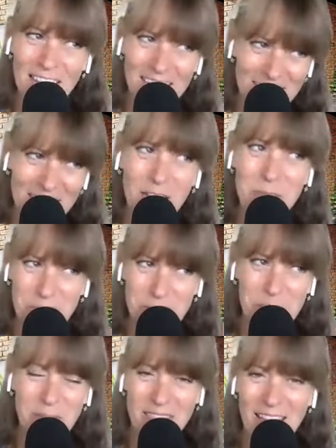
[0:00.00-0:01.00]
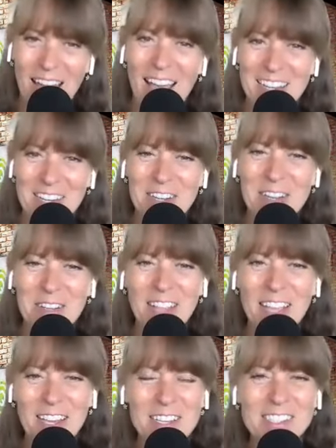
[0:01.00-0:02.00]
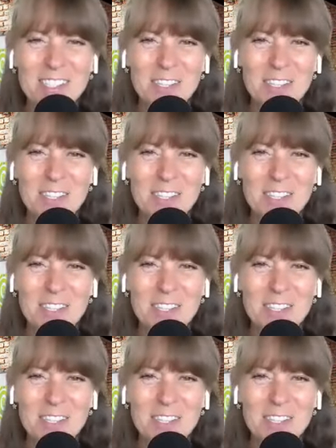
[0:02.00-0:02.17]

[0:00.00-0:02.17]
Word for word: could help you with that. You know, like, is